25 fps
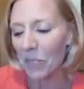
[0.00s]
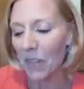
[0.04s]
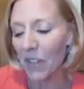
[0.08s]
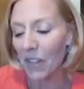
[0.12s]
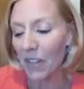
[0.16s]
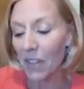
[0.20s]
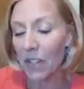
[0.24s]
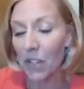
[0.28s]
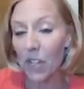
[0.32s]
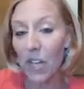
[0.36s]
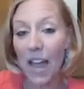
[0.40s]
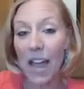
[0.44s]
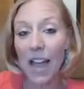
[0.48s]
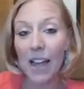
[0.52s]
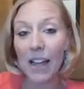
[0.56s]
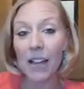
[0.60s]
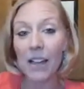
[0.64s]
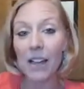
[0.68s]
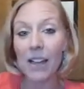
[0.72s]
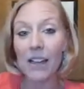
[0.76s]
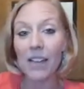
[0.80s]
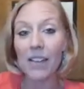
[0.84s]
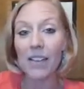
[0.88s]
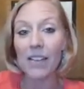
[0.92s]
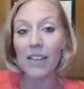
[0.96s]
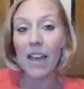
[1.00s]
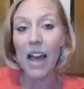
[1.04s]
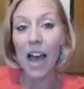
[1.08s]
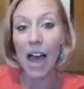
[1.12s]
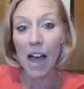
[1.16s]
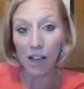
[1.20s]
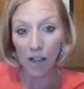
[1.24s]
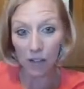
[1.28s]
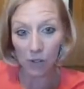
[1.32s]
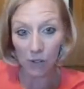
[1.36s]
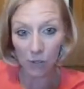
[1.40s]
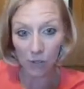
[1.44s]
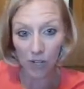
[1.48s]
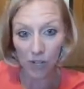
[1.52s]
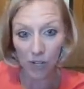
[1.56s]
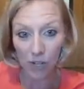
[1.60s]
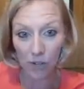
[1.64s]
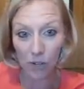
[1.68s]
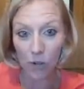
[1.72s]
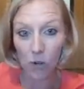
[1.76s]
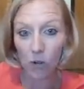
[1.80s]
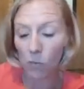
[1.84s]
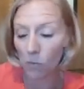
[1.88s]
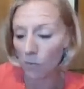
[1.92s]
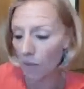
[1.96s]
Jack, not a
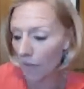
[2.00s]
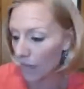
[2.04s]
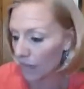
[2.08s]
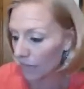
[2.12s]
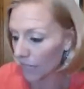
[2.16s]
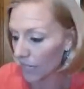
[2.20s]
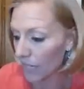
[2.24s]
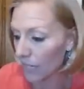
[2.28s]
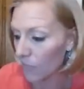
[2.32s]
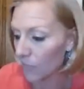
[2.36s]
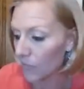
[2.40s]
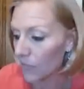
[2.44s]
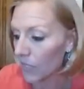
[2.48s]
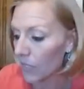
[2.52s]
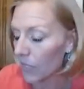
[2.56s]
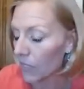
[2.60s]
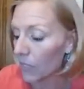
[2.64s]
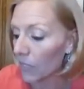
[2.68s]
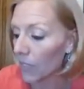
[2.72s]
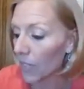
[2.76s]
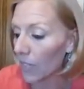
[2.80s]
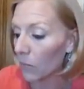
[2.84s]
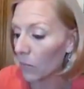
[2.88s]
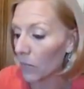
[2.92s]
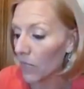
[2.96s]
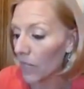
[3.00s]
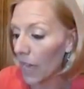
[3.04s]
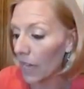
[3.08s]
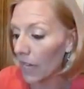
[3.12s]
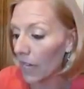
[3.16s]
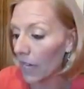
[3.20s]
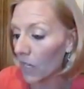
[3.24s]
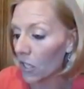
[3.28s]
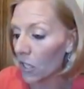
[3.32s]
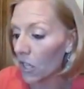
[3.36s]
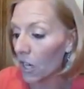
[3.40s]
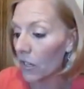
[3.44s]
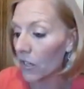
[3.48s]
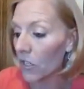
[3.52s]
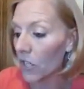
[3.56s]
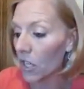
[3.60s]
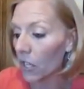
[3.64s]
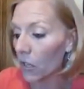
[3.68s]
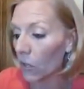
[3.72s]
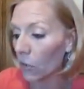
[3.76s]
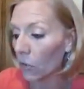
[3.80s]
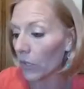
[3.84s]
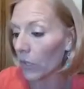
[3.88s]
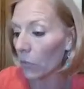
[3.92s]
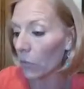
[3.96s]
lawyer, O'Malley, claimed that a judge
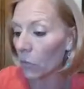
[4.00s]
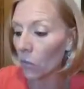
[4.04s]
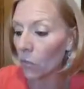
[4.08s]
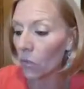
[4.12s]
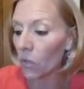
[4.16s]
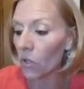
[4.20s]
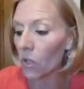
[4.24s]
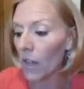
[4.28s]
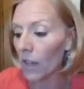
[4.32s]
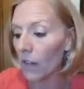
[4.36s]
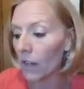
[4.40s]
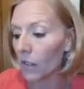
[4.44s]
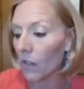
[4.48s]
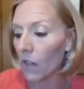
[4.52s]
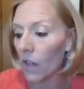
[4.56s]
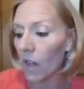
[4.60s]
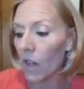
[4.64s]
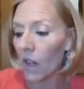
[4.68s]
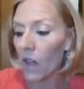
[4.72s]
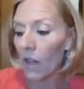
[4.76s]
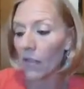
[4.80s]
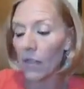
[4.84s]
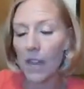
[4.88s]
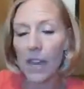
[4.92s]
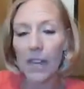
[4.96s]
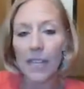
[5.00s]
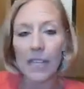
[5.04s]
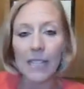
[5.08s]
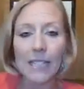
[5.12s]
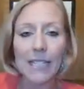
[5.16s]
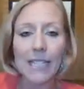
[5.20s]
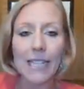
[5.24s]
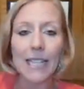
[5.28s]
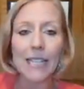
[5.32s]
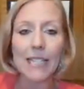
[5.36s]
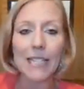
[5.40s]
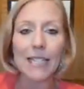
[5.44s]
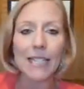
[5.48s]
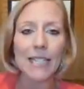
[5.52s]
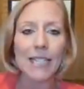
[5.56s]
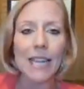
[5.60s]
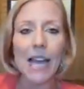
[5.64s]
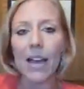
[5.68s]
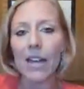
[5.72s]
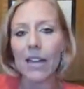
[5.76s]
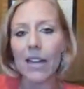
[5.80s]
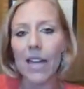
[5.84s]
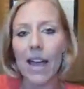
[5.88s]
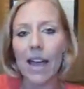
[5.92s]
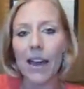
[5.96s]
can only rule on a law that exists,
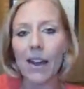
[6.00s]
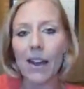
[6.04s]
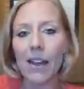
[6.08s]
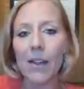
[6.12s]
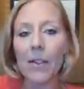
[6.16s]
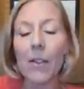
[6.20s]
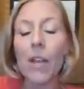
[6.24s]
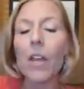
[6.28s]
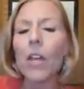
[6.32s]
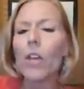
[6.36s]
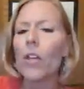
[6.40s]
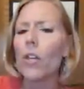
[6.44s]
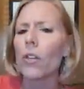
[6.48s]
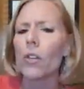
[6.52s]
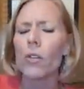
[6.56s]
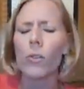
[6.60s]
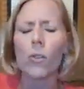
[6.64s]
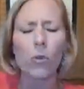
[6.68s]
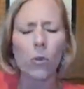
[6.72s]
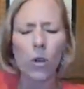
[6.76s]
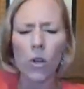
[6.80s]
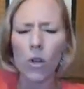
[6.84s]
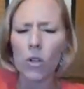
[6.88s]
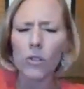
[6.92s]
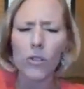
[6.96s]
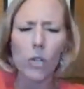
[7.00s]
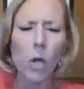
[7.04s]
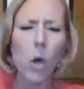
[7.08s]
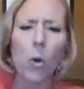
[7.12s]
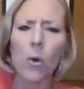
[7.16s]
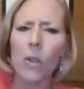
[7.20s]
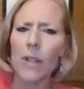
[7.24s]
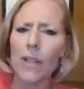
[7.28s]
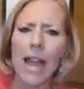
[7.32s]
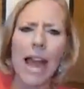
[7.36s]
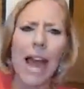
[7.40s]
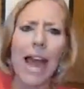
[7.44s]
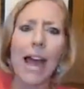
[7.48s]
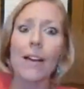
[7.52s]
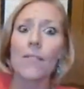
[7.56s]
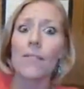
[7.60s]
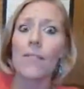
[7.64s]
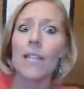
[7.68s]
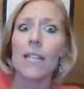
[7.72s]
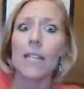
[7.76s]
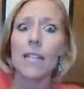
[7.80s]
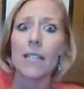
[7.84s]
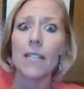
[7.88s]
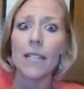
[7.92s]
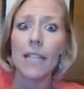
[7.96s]
yada, yada. Totally,
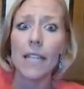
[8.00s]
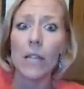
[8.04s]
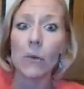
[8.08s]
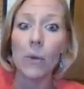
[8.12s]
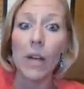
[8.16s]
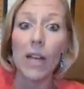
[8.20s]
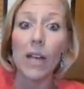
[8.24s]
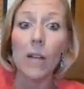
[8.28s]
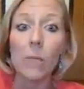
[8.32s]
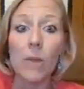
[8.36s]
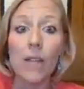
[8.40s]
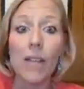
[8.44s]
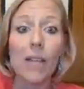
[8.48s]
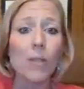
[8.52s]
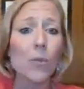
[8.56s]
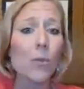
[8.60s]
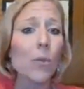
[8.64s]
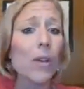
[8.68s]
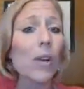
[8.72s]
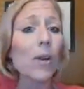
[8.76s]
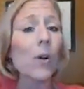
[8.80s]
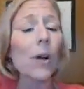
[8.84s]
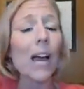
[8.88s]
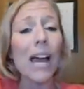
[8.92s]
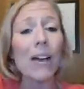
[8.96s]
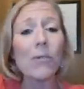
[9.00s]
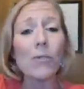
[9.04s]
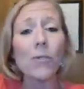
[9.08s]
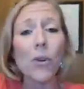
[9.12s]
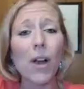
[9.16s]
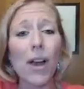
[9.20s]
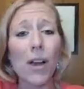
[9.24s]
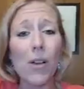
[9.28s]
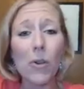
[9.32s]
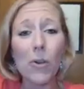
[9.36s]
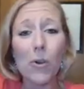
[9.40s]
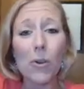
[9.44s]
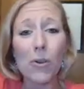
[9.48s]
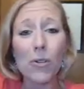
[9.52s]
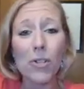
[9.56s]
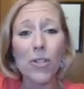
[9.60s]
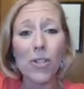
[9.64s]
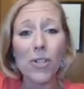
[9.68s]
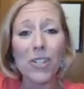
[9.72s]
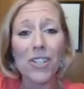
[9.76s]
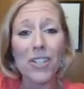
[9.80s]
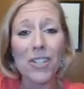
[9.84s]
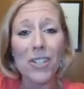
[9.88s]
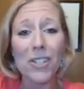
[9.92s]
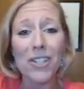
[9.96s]
obviously, right? Because we don't have trial court
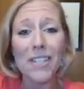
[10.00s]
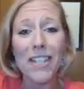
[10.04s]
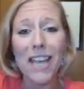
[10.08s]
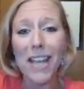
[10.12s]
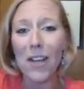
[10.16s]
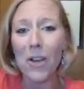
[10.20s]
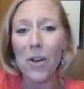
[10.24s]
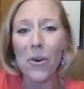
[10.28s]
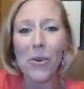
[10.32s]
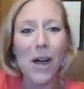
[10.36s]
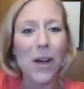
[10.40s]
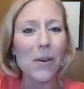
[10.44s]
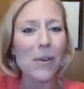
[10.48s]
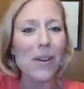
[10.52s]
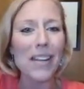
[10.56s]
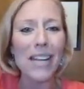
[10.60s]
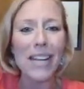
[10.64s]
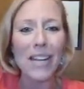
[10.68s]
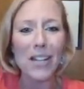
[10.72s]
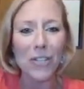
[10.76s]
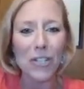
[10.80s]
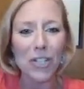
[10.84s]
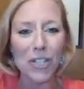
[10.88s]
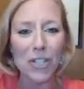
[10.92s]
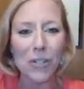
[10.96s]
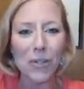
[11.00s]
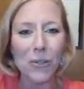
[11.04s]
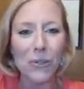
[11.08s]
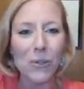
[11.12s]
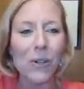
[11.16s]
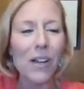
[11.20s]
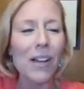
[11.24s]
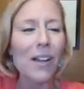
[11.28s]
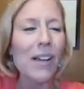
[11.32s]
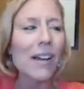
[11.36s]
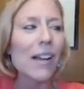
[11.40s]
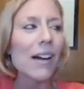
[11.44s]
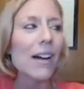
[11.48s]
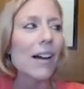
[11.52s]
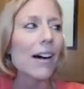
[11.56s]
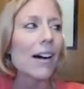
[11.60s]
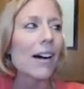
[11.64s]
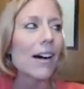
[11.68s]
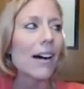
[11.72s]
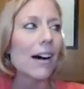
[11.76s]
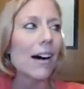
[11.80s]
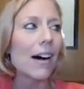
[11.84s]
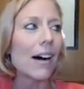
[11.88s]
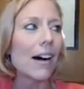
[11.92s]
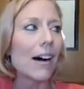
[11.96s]
judges that go out and issue
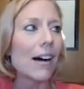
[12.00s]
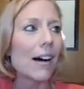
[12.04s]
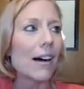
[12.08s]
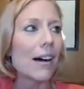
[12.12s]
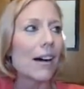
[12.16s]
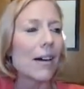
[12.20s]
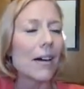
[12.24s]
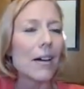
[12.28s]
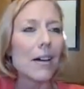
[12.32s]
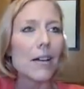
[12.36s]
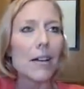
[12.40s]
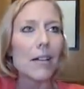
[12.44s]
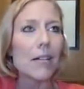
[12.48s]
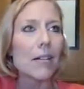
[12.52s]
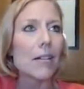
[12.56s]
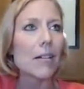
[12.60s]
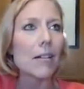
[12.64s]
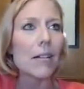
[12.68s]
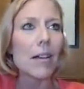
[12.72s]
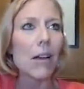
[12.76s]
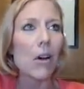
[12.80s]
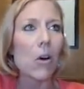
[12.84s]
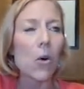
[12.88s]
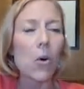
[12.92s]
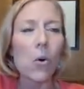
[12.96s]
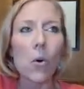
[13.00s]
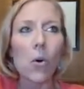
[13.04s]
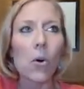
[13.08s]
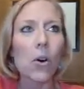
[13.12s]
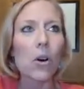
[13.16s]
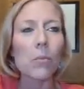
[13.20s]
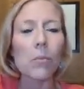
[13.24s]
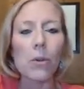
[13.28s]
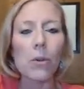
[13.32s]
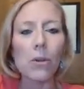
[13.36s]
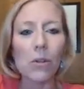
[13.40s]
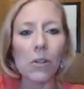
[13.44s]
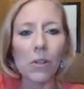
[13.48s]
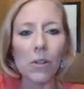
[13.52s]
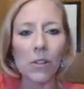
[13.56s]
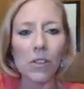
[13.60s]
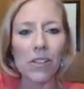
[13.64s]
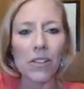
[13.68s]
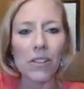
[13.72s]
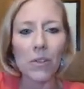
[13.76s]
horrible